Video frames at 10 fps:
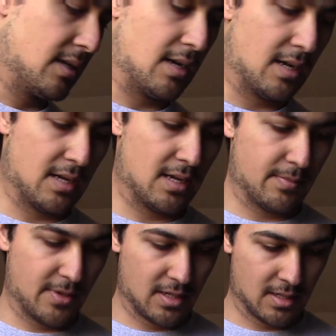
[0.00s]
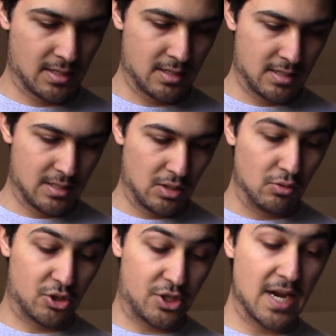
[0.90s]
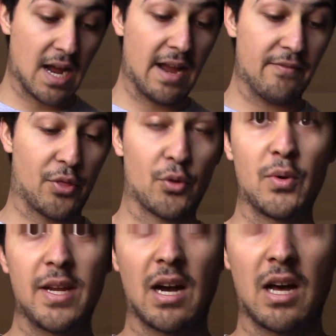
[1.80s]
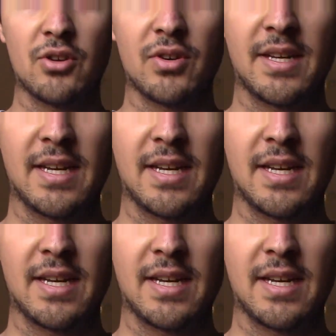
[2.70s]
Oh shit, I have 300